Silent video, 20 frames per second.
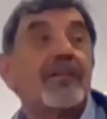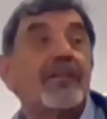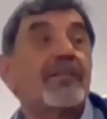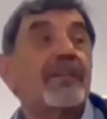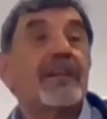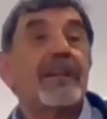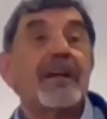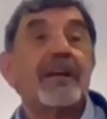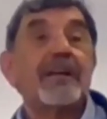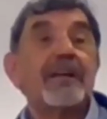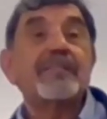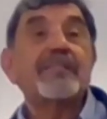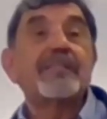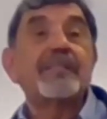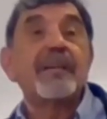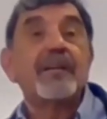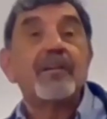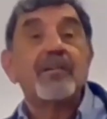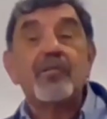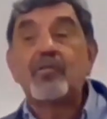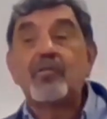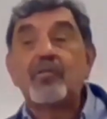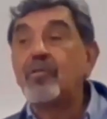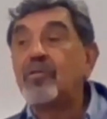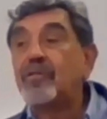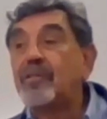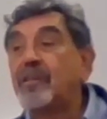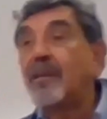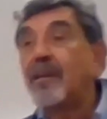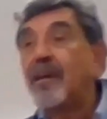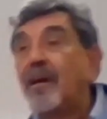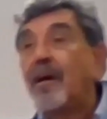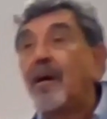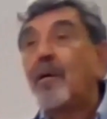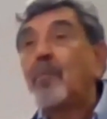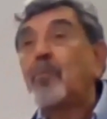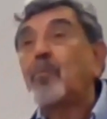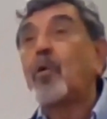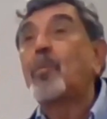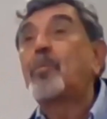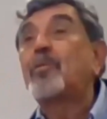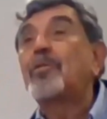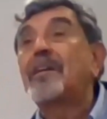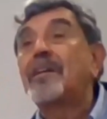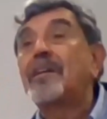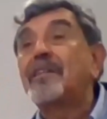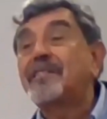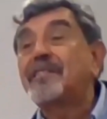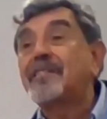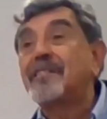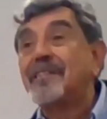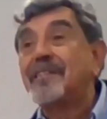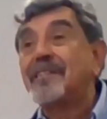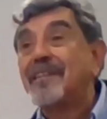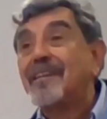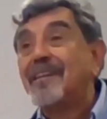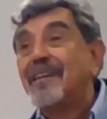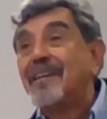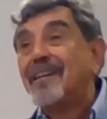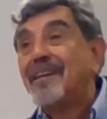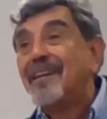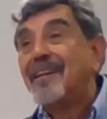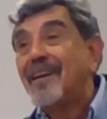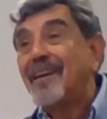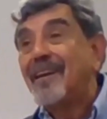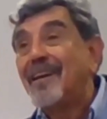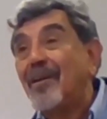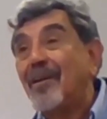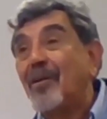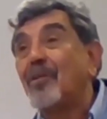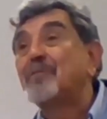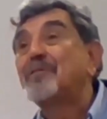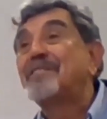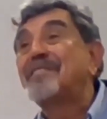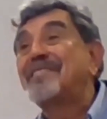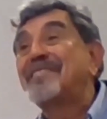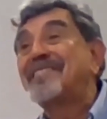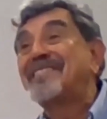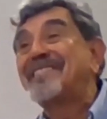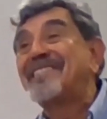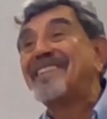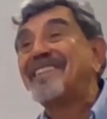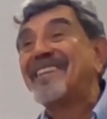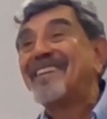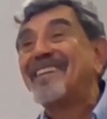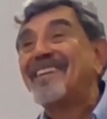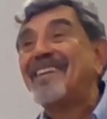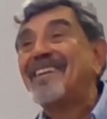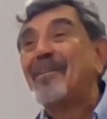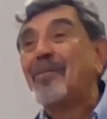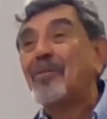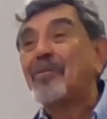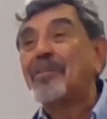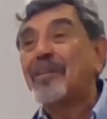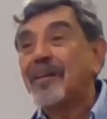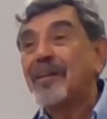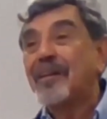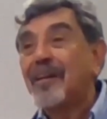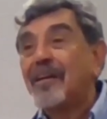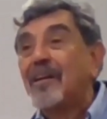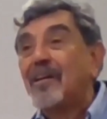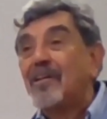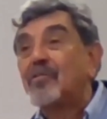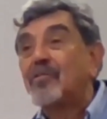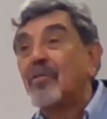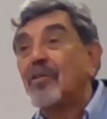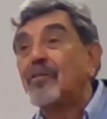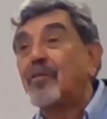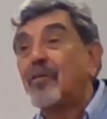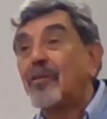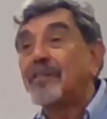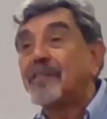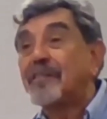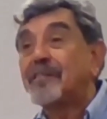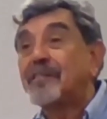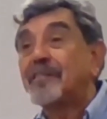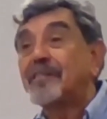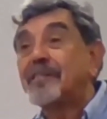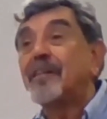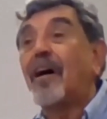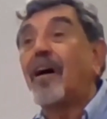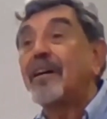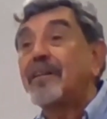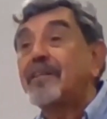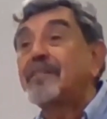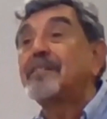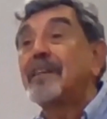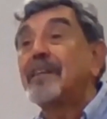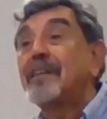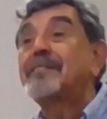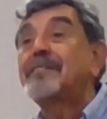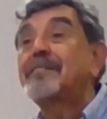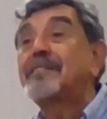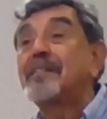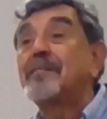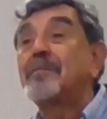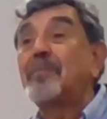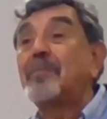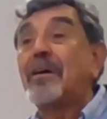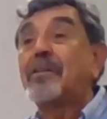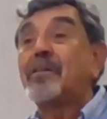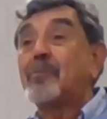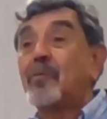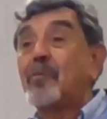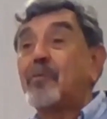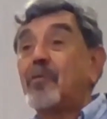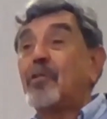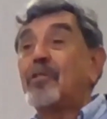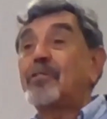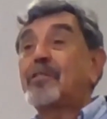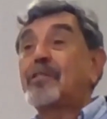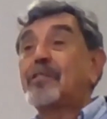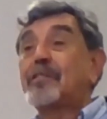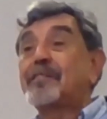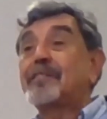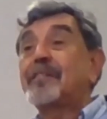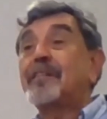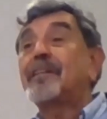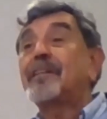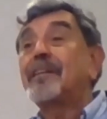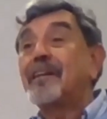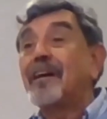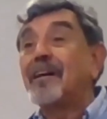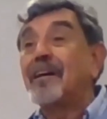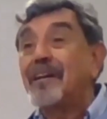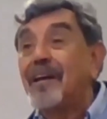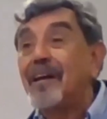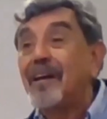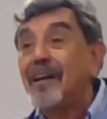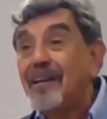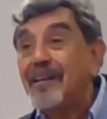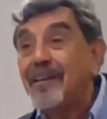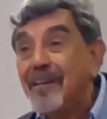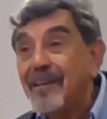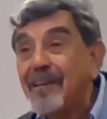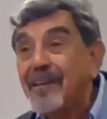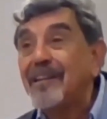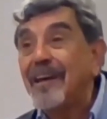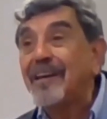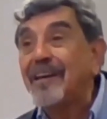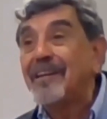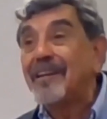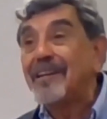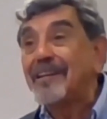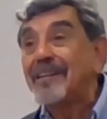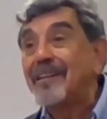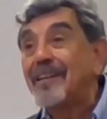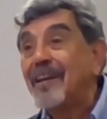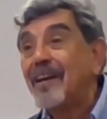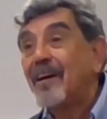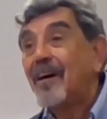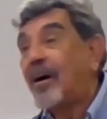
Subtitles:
relates to the population of the city. So, for instance, iron and steel workers in Ereğli